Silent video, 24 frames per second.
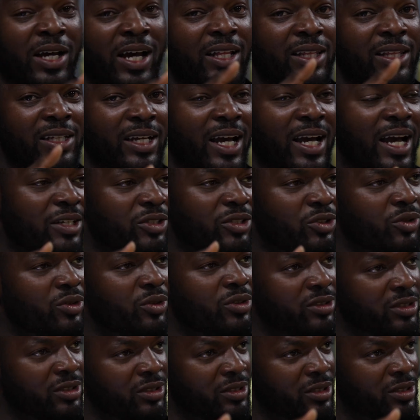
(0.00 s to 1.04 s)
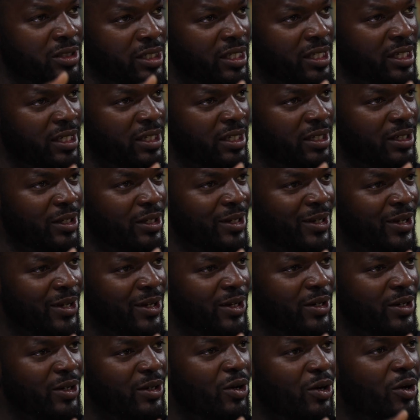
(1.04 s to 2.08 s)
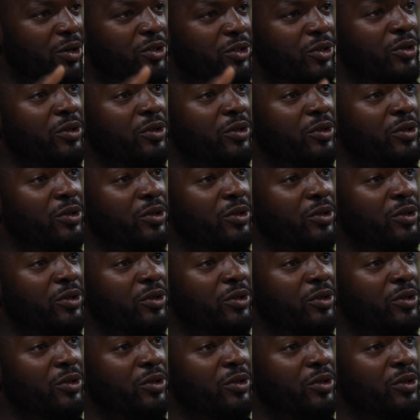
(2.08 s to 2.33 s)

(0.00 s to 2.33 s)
the other guys doing it in the league yeah. are